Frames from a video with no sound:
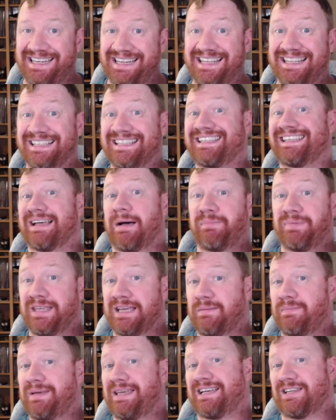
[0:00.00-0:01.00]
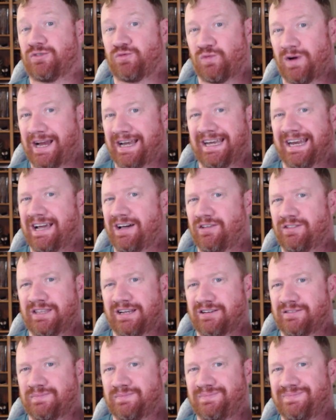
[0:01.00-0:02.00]
need something, because right now
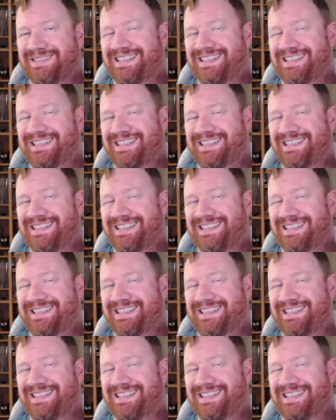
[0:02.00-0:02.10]
they're